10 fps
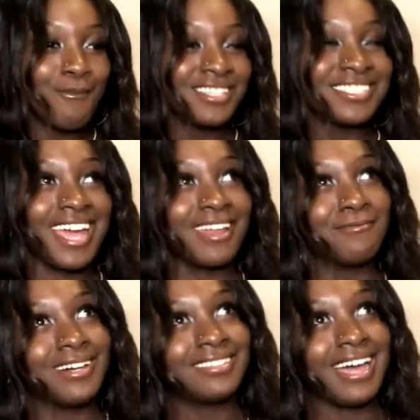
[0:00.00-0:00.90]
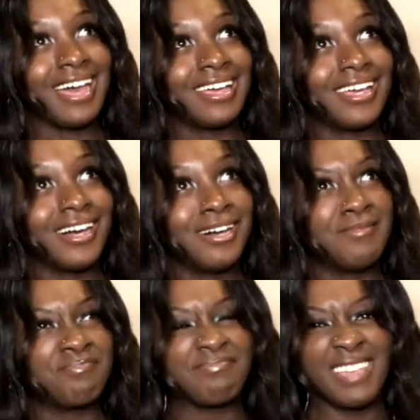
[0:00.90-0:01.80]
I'm excited about that.
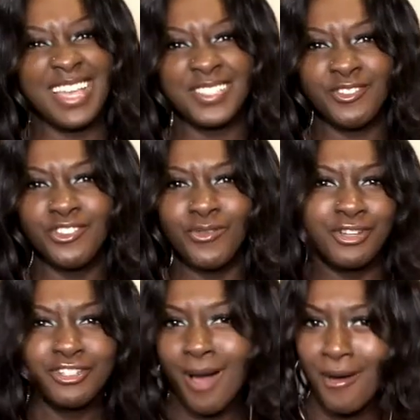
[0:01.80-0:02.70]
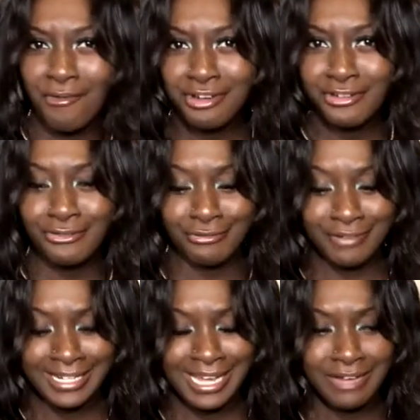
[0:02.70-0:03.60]
Um, I still don't know what job I want to do
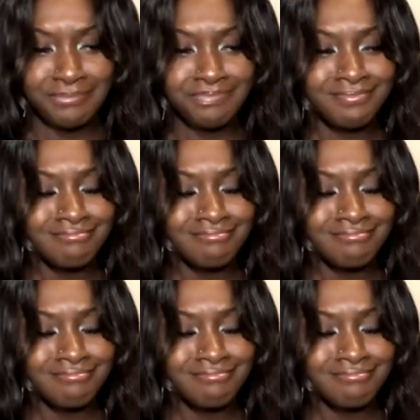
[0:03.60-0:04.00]
right now.